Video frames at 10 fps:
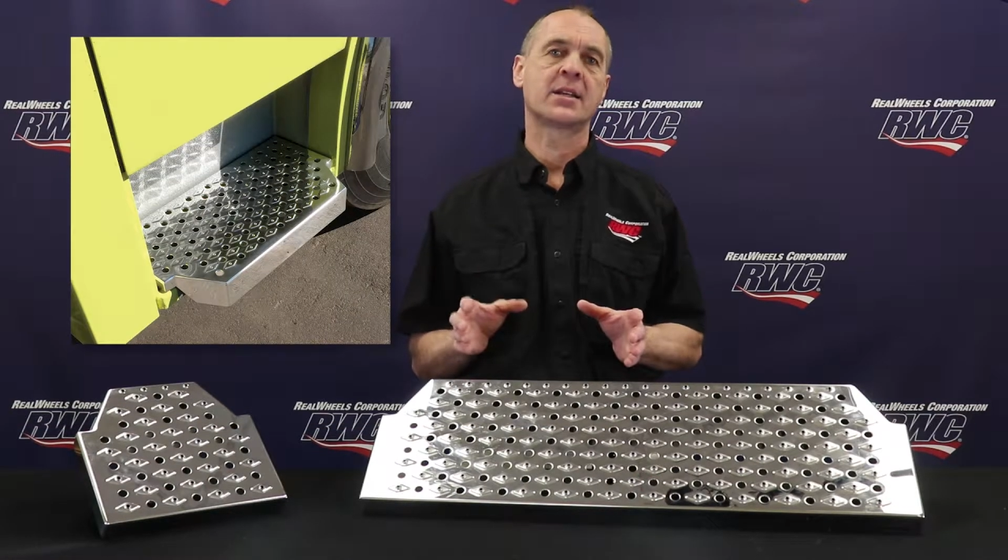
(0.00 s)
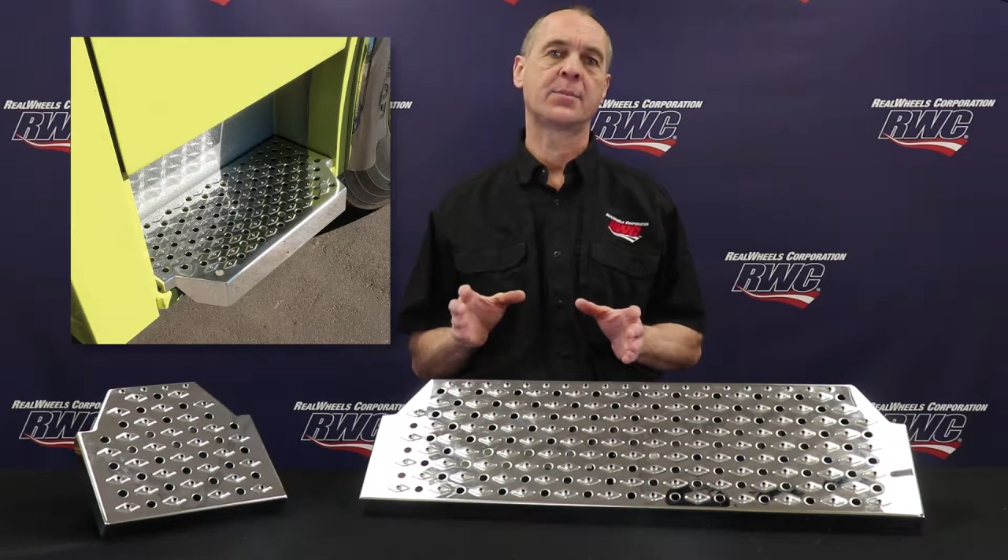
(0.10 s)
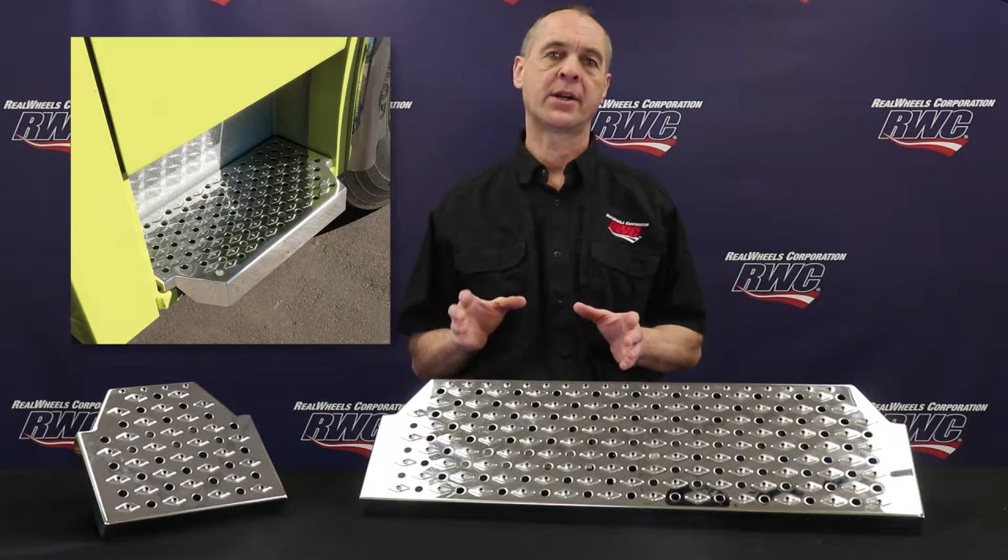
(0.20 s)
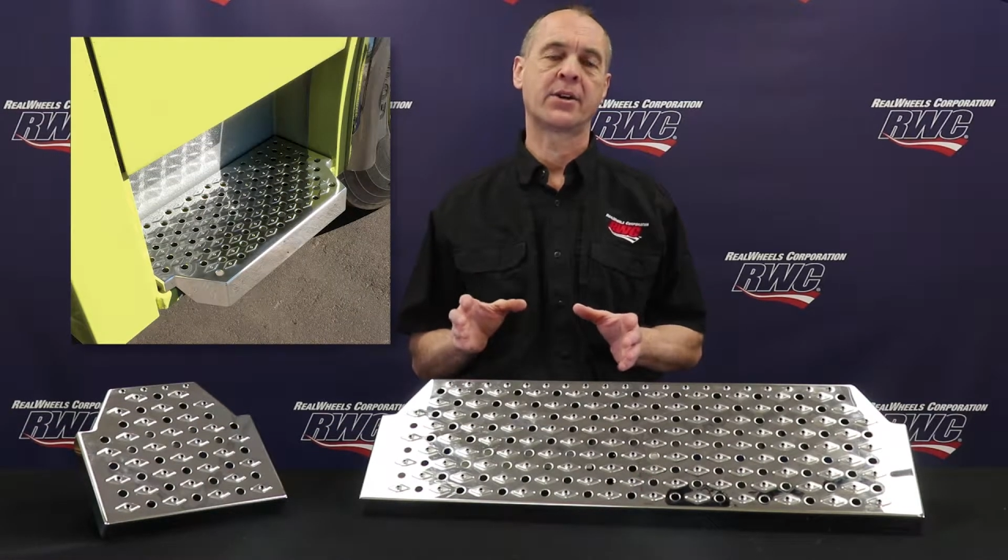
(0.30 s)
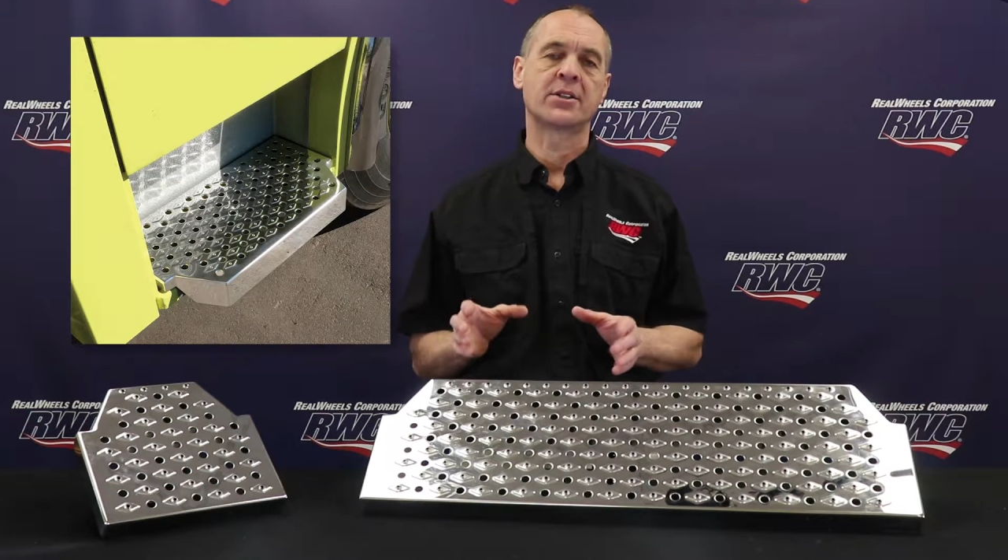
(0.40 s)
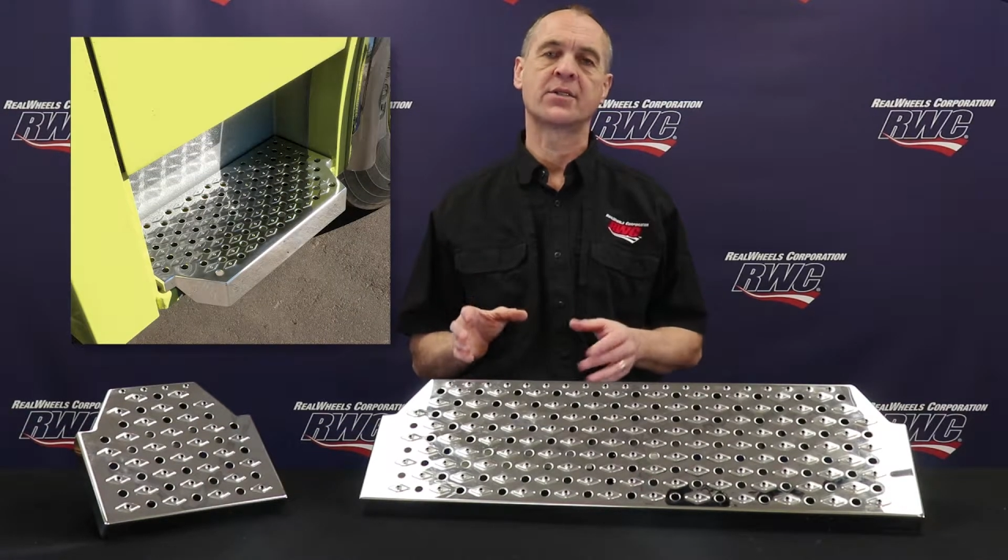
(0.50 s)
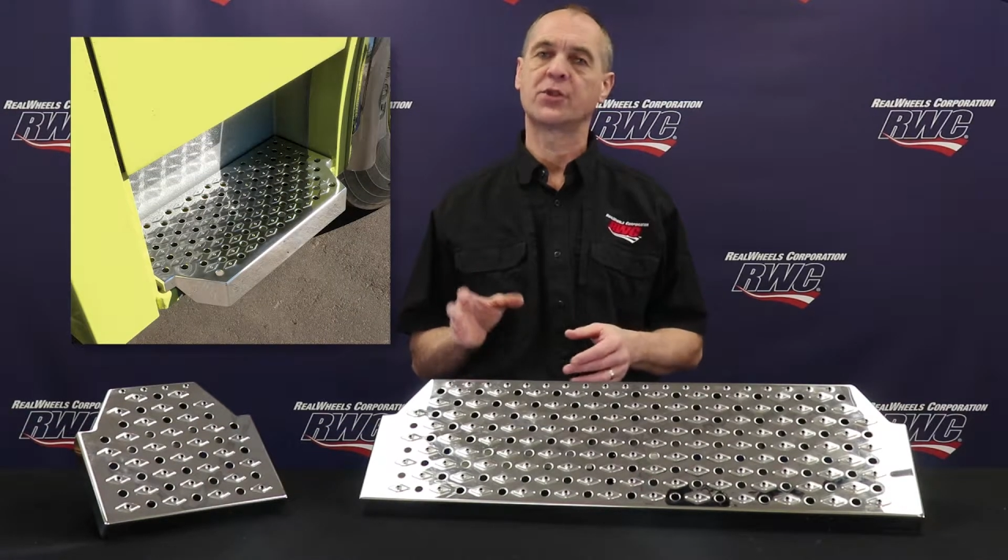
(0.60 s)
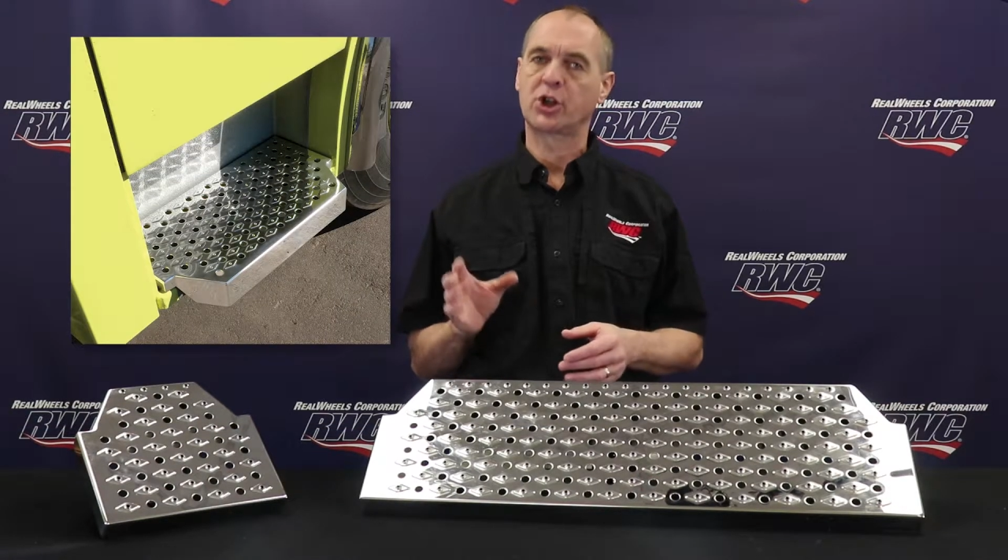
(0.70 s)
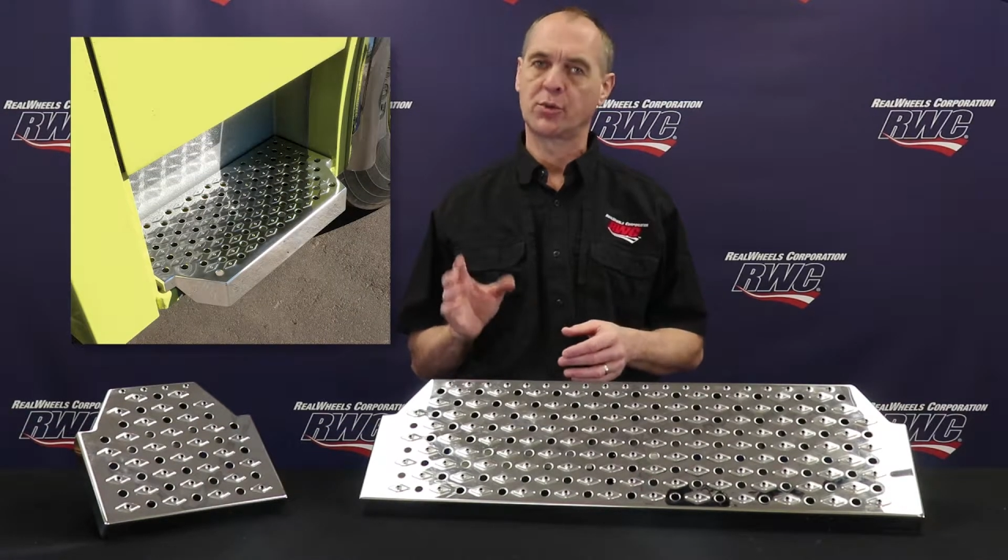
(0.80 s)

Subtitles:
the appearance of your